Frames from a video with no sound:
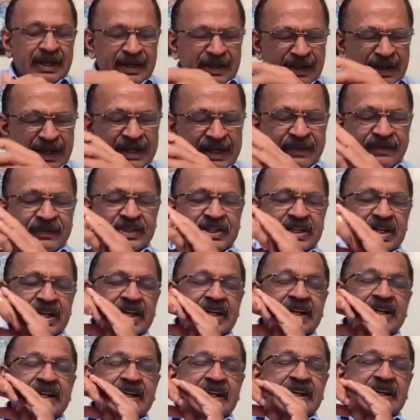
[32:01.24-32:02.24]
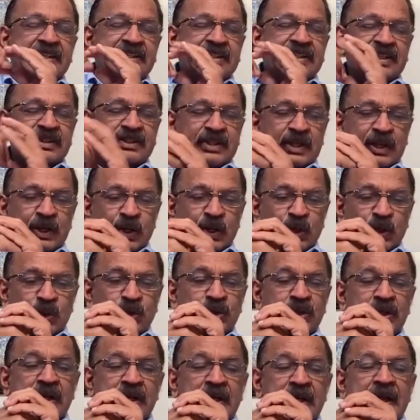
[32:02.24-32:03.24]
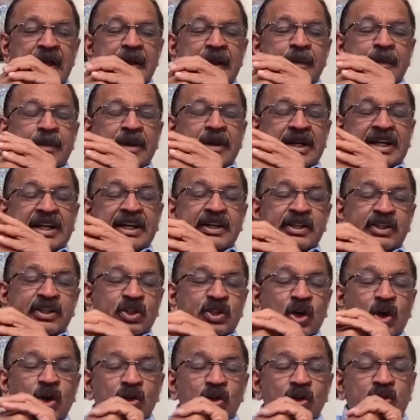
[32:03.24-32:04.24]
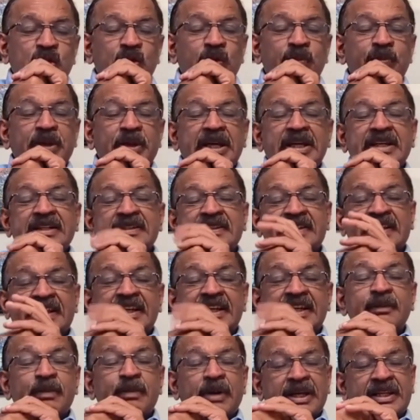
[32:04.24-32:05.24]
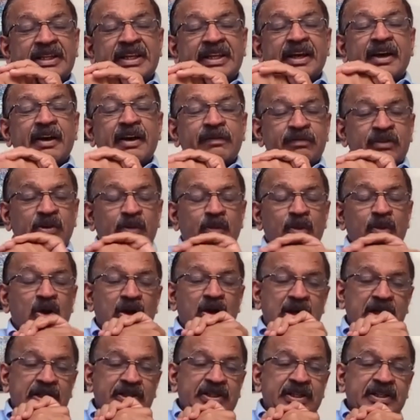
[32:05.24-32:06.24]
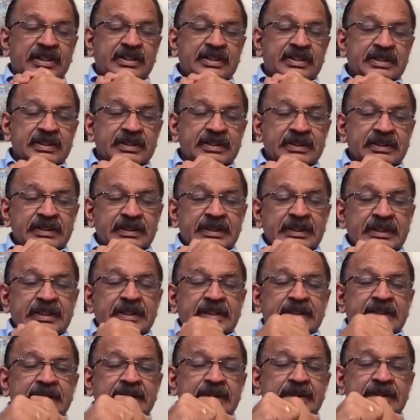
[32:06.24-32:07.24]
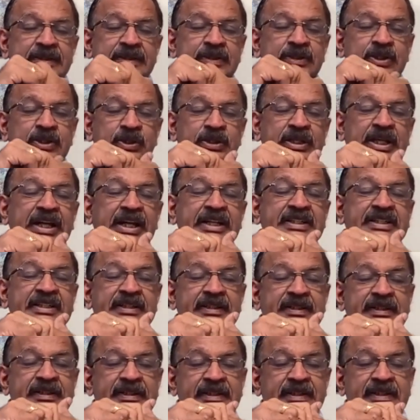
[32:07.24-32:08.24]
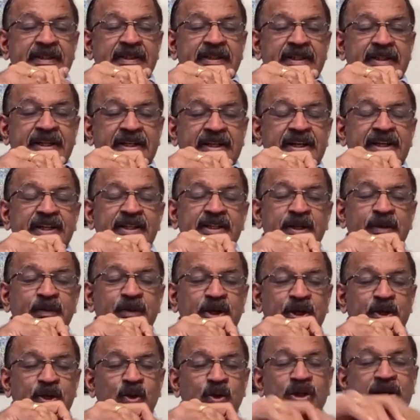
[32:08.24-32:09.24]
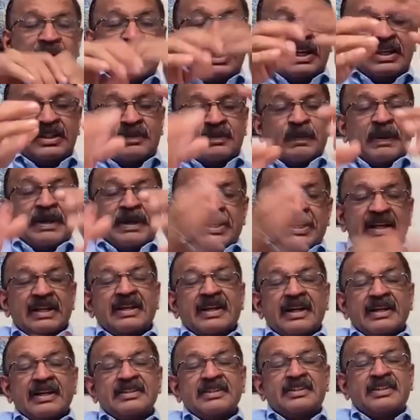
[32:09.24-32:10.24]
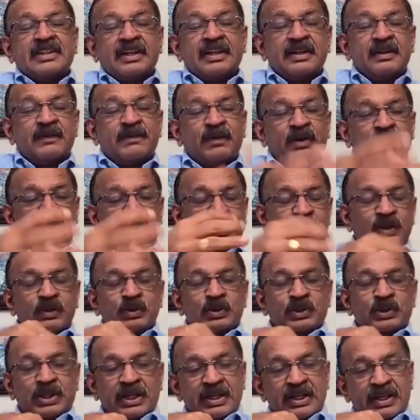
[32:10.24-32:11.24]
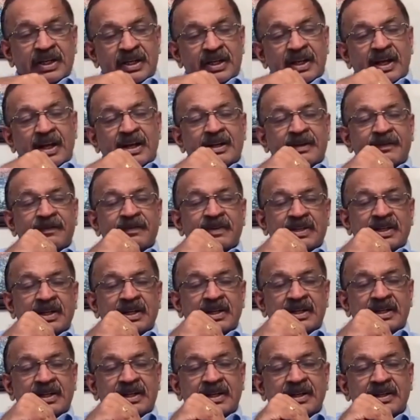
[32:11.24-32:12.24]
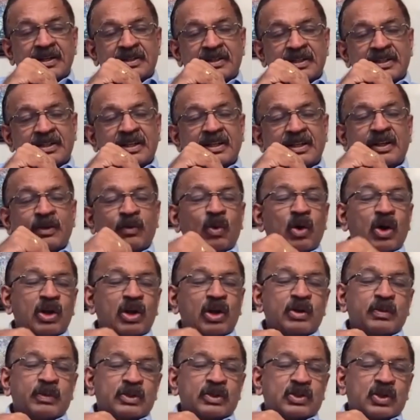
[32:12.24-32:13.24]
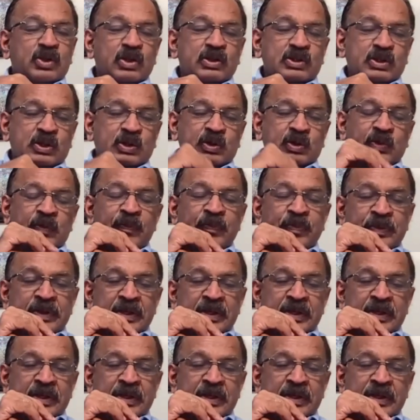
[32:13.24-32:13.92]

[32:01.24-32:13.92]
artificial intelligence alone, but it is also being seen by the ophthalmologist. So that's the reason we don't take a special concern for using an artificial intelligence. And the volume is also